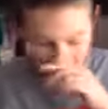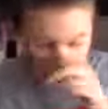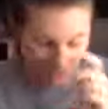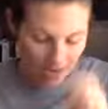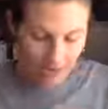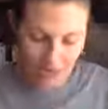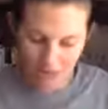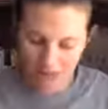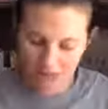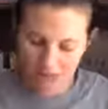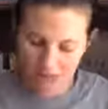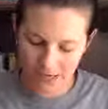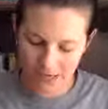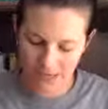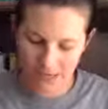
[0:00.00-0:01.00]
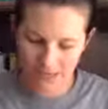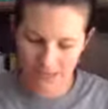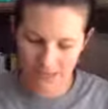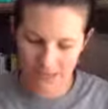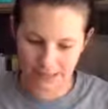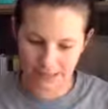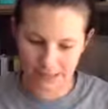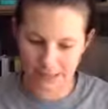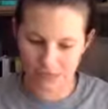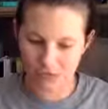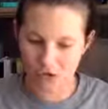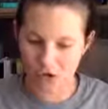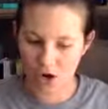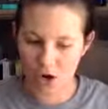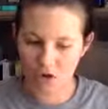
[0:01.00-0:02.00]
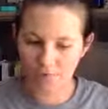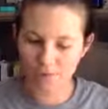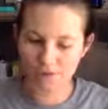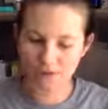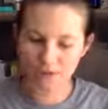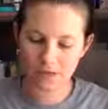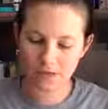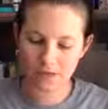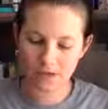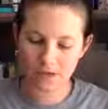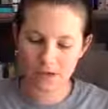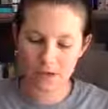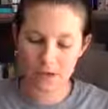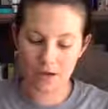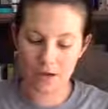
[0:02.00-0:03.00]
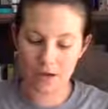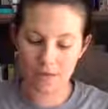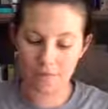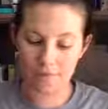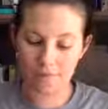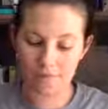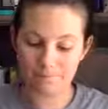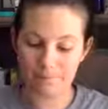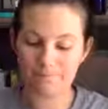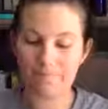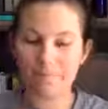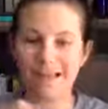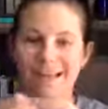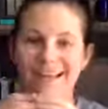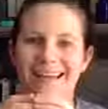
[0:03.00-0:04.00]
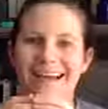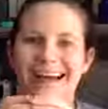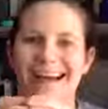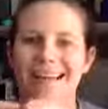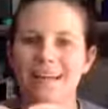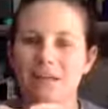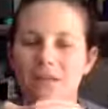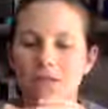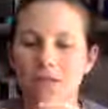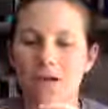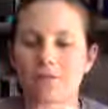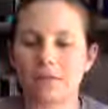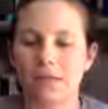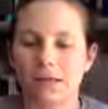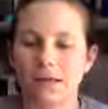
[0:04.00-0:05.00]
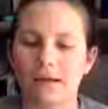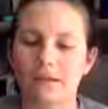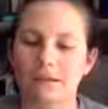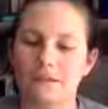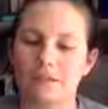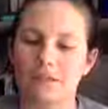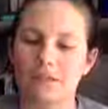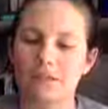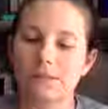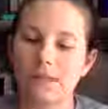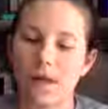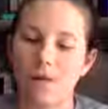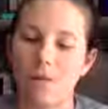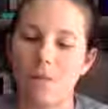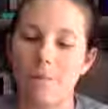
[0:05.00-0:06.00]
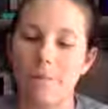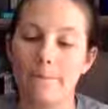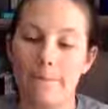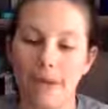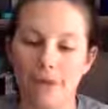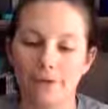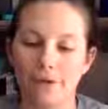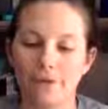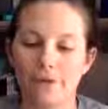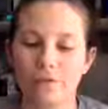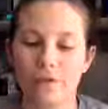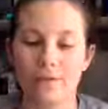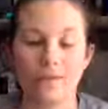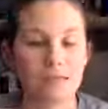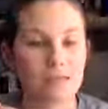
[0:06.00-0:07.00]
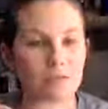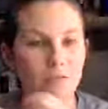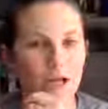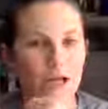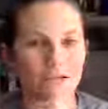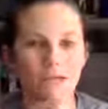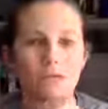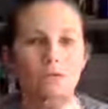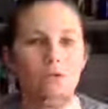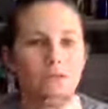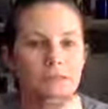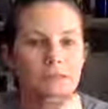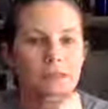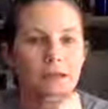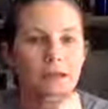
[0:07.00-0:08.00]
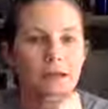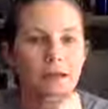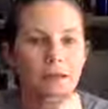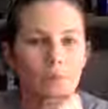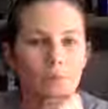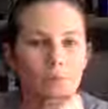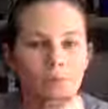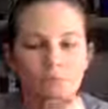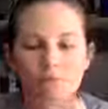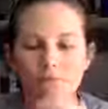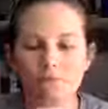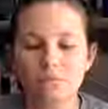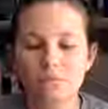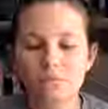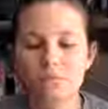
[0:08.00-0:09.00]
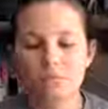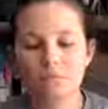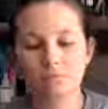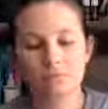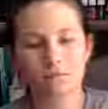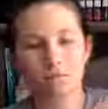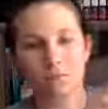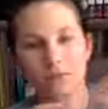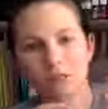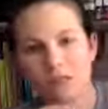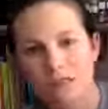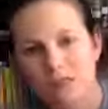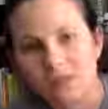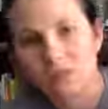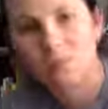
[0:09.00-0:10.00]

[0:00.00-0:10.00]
I will say that I like these tops. I like the tops that Young Living sell better than these plastic ones that come. This is